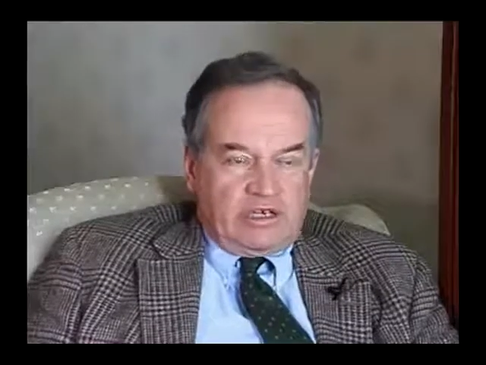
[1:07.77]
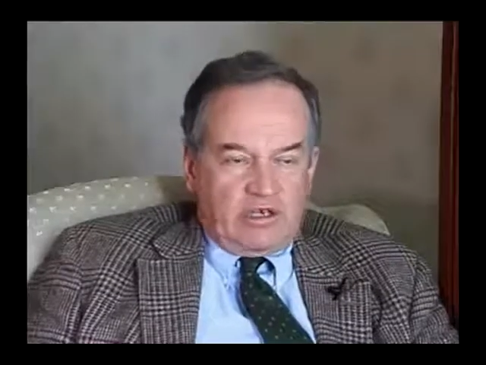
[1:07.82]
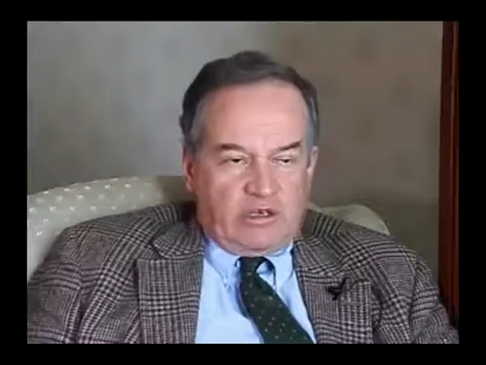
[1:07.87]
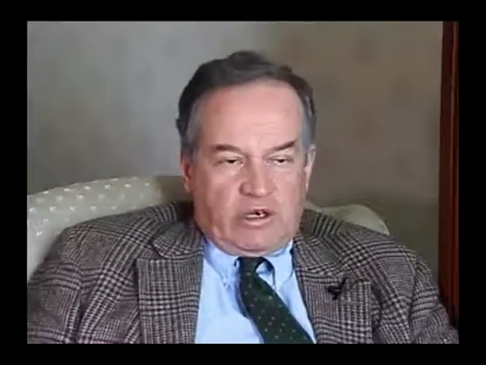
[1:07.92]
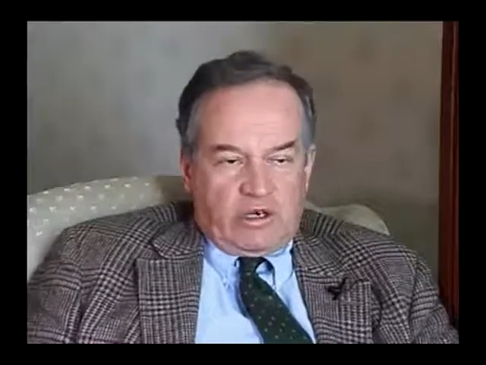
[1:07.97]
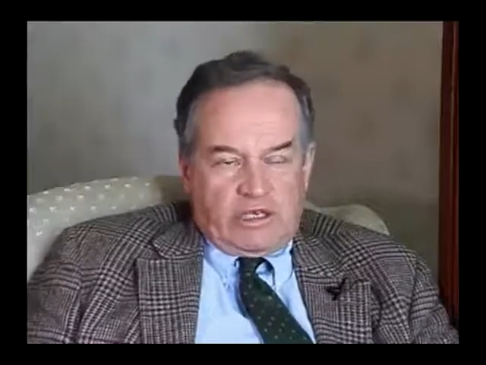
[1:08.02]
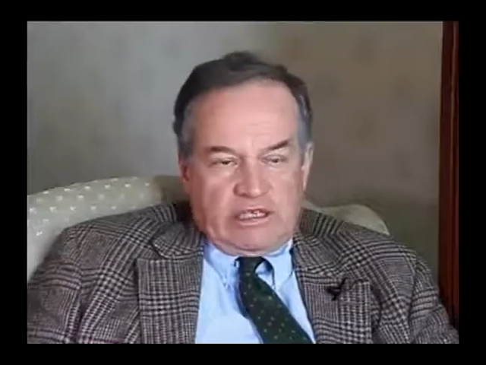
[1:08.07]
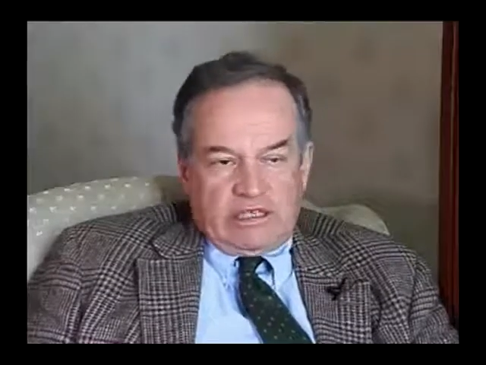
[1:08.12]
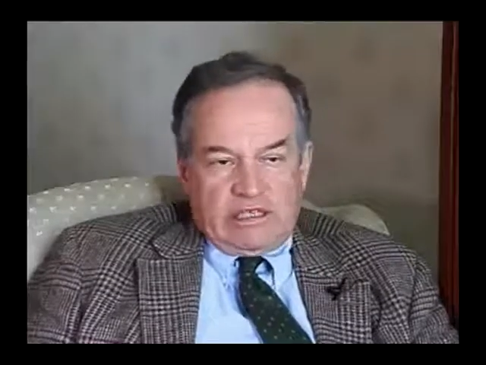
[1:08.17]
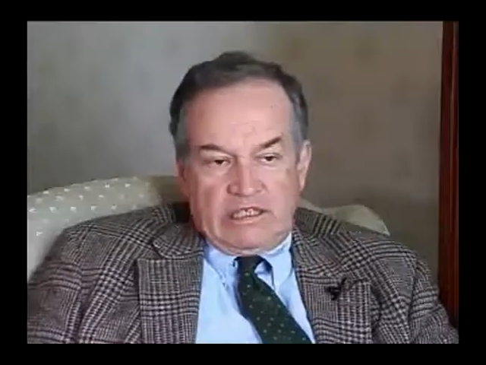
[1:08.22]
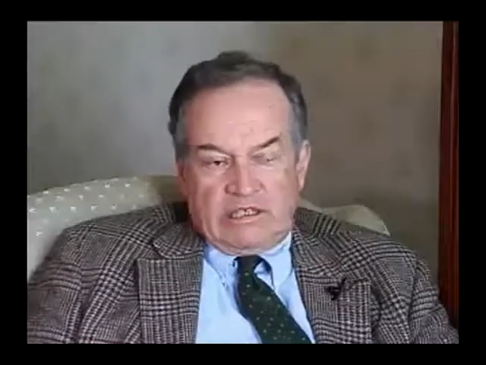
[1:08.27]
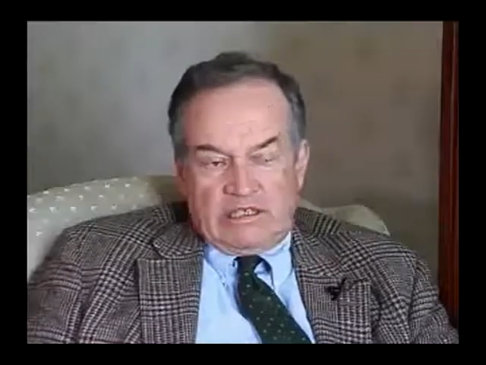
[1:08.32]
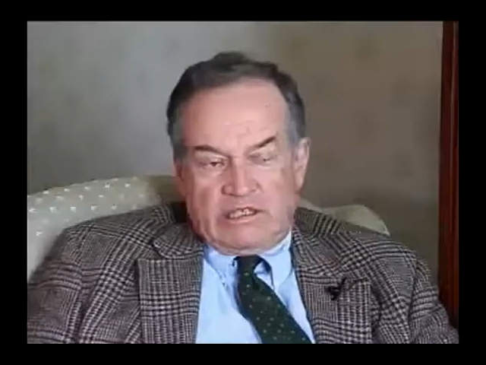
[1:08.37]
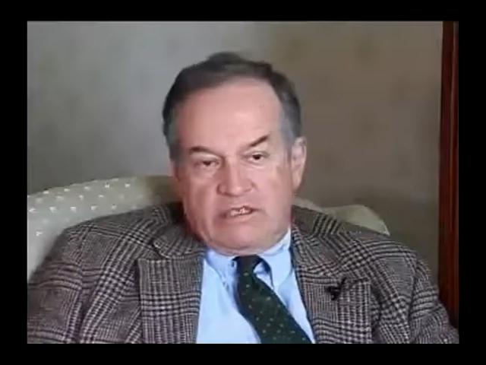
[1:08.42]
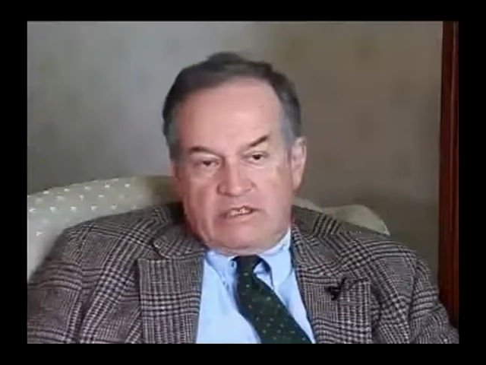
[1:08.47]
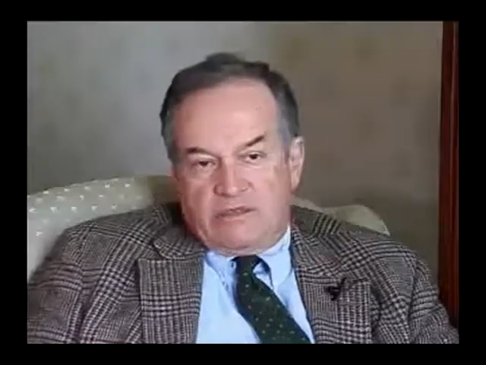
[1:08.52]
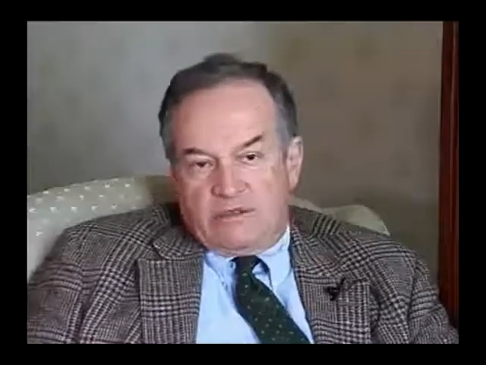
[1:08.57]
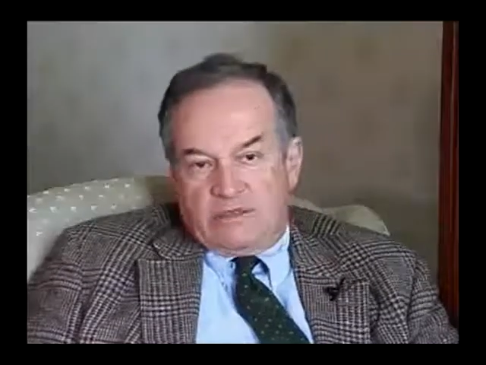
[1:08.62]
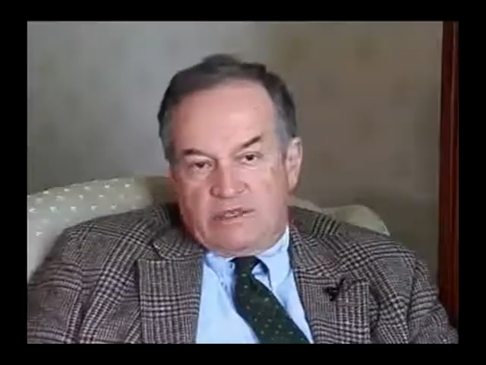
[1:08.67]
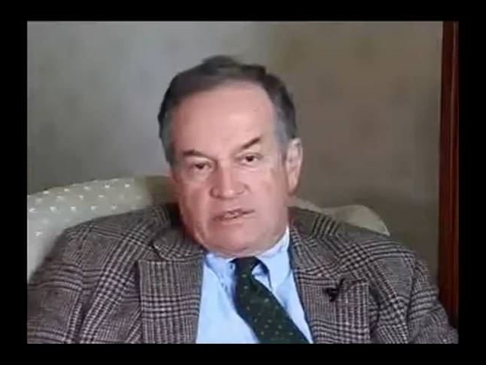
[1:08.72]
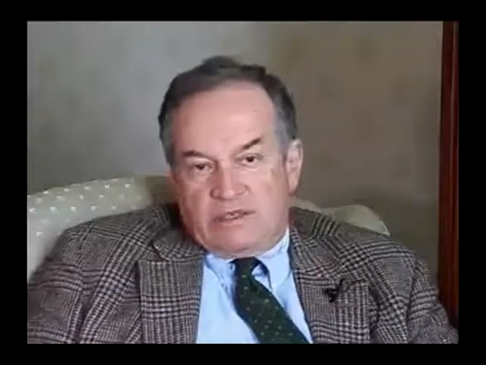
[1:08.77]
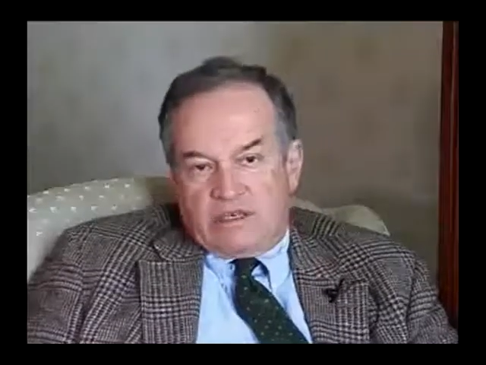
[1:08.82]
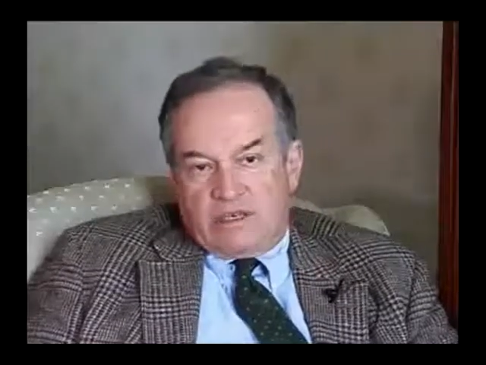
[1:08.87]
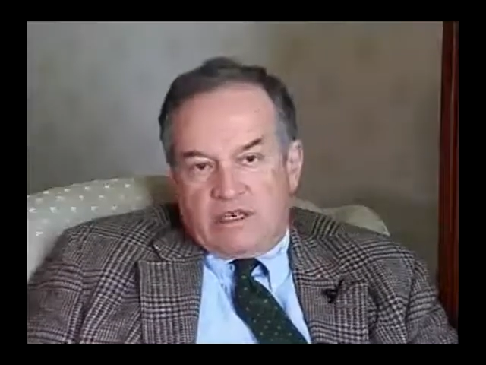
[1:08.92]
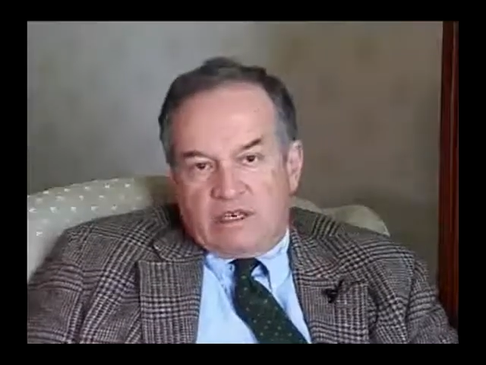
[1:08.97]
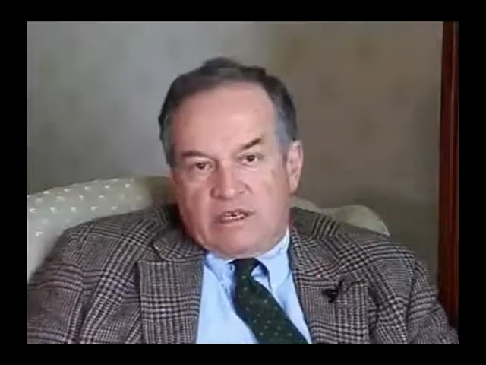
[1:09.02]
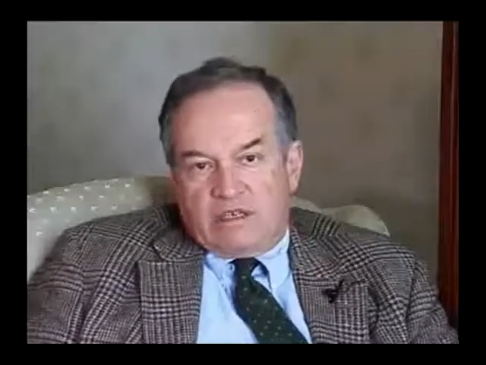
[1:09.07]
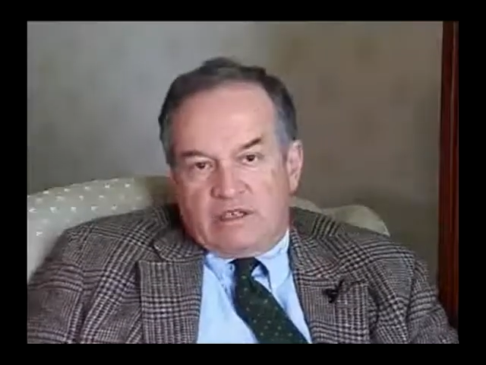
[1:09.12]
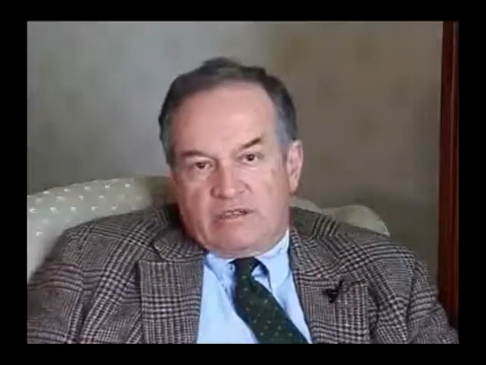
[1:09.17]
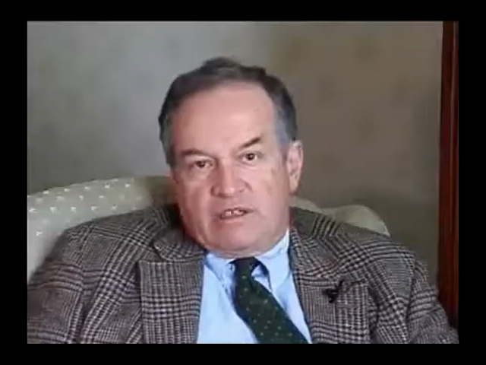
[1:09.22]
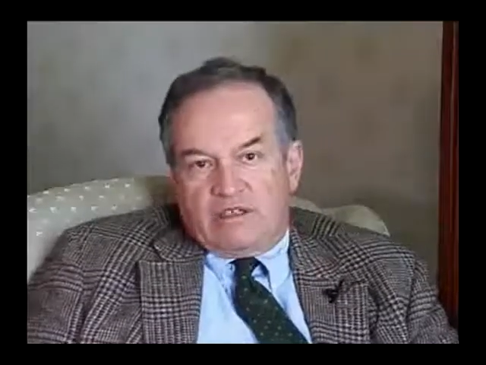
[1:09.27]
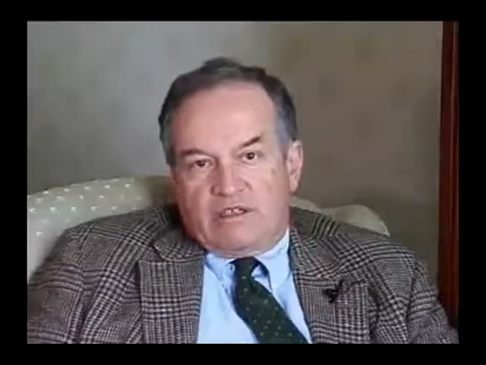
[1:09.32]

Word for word: the Oriental Institute at Chicago,